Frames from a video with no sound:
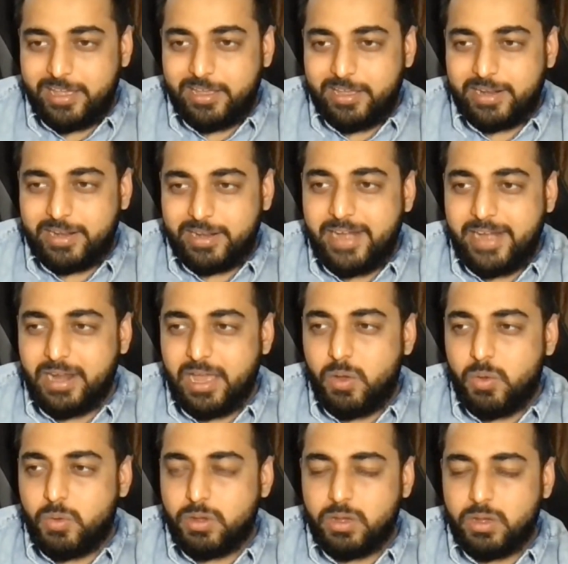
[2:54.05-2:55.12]
right
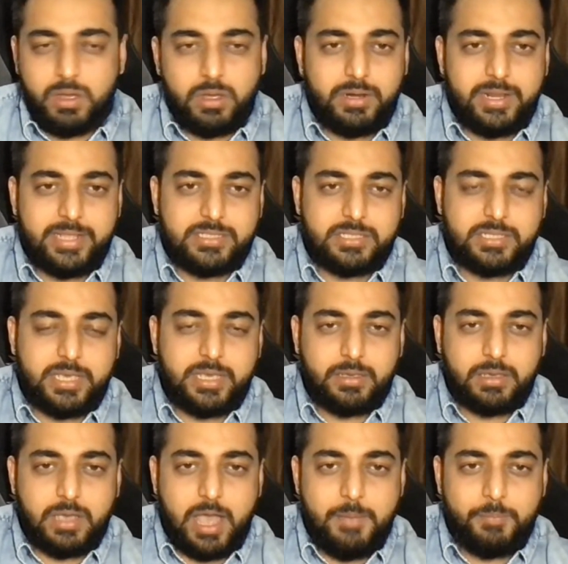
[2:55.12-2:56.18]
now let's
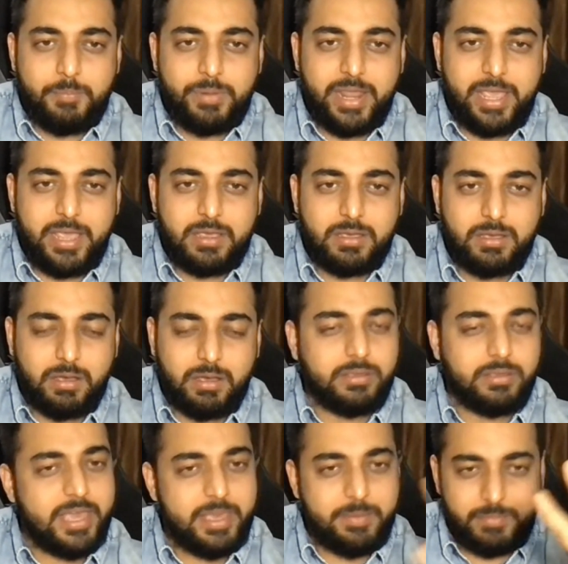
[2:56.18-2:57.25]
say i'm playing
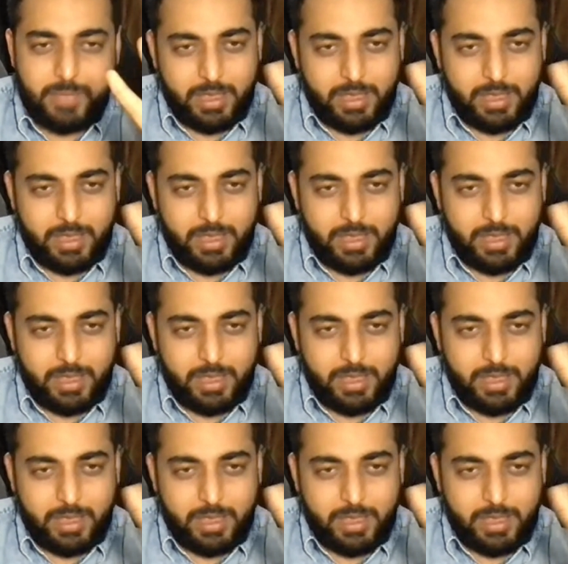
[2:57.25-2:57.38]
a game